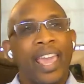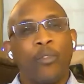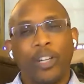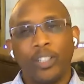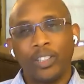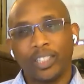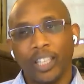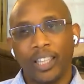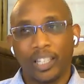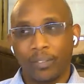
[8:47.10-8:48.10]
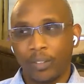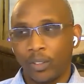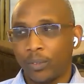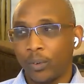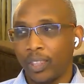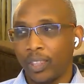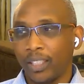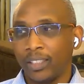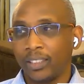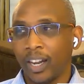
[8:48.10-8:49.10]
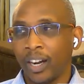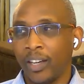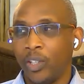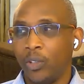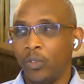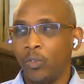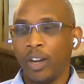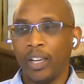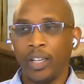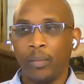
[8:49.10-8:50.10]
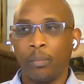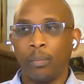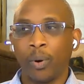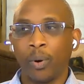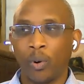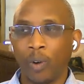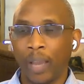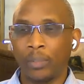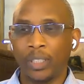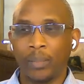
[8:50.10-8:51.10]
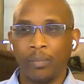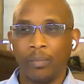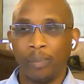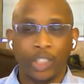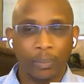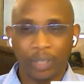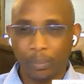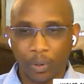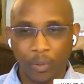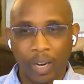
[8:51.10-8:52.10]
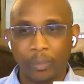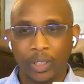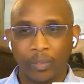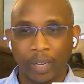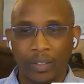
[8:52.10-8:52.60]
And when you start to think of those 4 things, are you running programs and measurement programs around